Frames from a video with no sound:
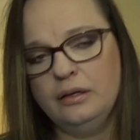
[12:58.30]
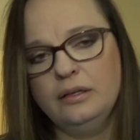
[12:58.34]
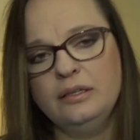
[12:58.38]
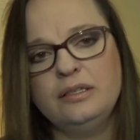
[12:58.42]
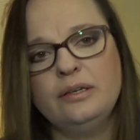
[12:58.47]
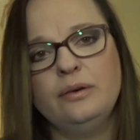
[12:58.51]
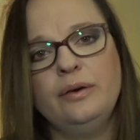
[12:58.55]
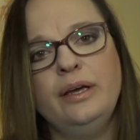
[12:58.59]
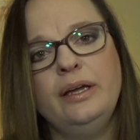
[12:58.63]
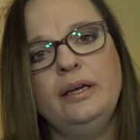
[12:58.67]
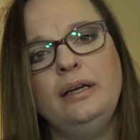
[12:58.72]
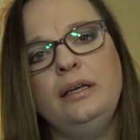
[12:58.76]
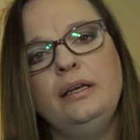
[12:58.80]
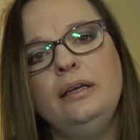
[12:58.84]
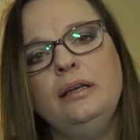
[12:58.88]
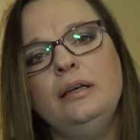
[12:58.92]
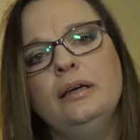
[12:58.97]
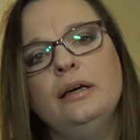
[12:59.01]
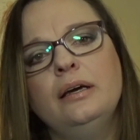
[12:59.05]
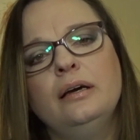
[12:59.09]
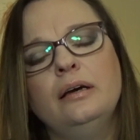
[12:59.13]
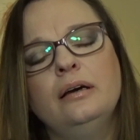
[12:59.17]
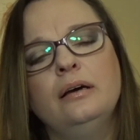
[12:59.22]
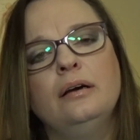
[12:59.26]
So any
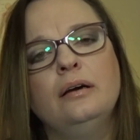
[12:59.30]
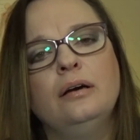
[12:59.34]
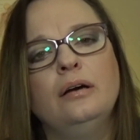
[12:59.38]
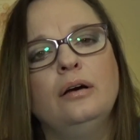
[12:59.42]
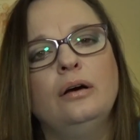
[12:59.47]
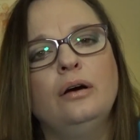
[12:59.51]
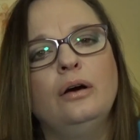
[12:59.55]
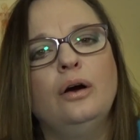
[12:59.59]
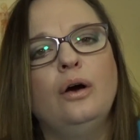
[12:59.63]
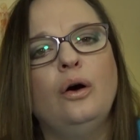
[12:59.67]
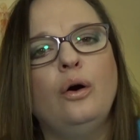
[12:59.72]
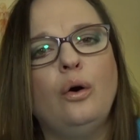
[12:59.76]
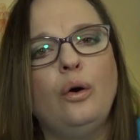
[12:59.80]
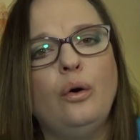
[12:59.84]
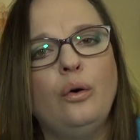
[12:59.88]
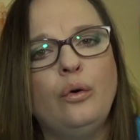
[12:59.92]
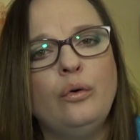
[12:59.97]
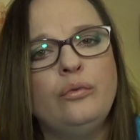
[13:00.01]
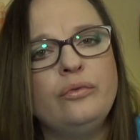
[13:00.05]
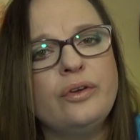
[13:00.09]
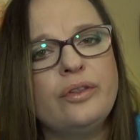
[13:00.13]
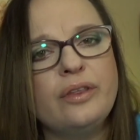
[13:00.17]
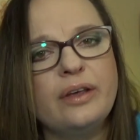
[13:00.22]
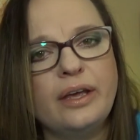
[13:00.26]

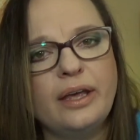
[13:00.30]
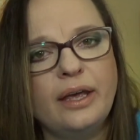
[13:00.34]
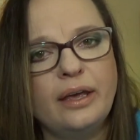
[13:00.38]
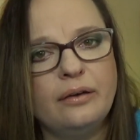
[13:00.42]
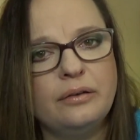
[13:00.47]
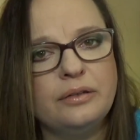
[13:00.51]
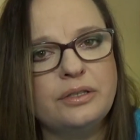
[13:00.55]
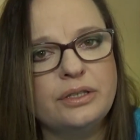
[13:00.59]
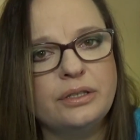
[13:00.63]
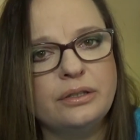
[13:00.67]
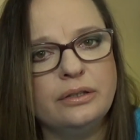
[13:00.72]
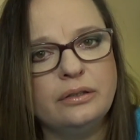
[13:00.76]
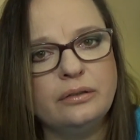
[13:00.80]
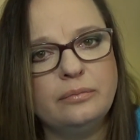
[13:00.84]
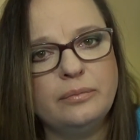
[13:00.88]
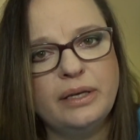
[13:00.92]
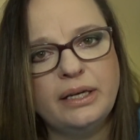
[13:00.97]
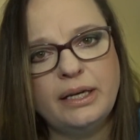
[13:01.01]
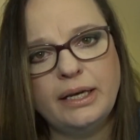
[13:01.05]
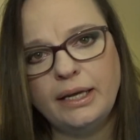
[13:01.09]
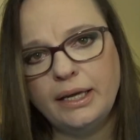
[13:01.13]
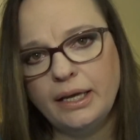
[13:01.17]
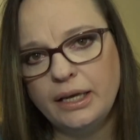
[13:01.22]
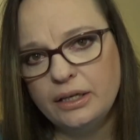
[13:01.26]
over-the-counter
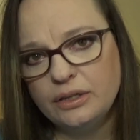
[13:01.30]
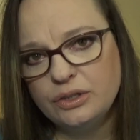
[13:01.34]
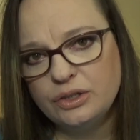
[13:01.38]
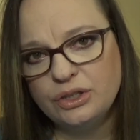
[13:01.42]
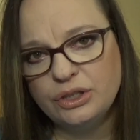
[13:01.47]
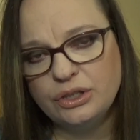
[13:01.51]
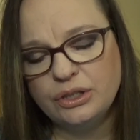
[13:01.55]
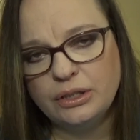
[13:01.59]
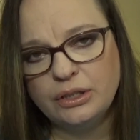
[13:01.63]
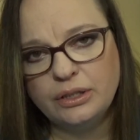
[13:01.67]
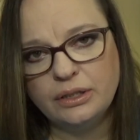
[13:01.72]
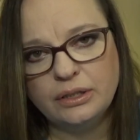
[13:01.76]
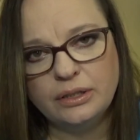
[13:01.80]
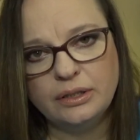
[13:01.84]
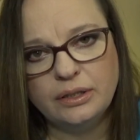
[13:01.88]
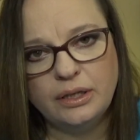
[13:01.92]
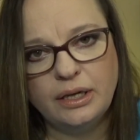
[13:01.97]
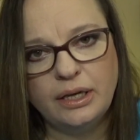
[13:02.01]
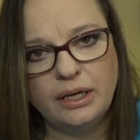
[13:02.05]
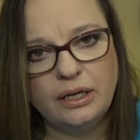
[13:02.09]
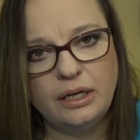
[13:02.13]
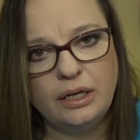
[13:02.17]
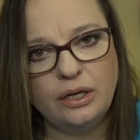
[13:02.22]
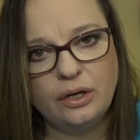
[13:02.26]
medication,
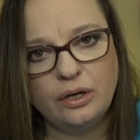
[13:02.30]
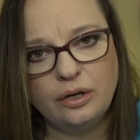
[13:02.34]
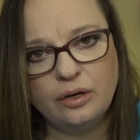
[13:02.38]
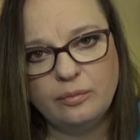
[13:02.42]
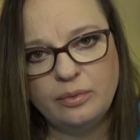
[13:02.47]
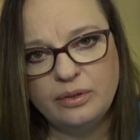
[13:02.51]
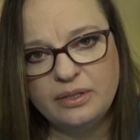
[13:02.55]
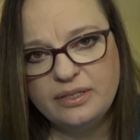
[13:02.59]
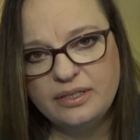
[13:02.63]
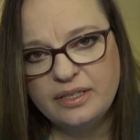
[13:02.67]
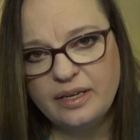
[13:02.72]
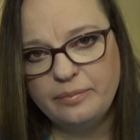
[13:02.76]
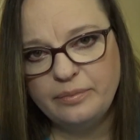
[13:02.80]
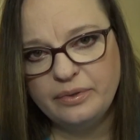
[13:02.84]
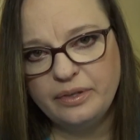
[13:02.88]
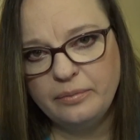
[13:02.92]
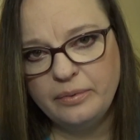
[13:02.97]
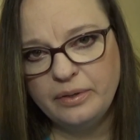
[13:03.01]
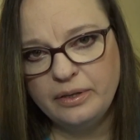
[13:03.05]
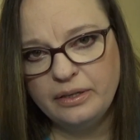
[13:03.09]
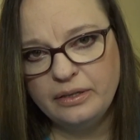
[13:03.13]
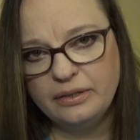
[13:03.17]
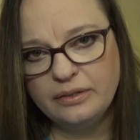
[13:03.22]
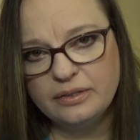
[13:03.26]
any herbal
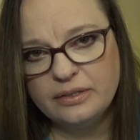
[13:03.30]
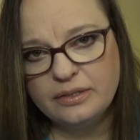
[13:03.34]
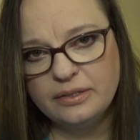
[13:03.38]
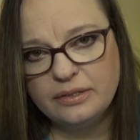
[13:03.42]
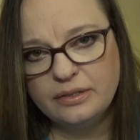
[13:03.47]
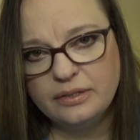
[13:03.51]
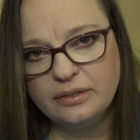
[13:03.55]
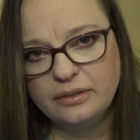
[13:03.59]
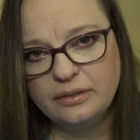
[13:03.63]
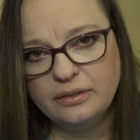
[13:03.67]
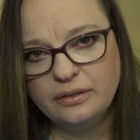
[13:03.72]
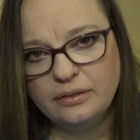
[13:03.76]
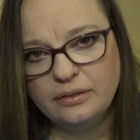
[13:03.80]
supplements?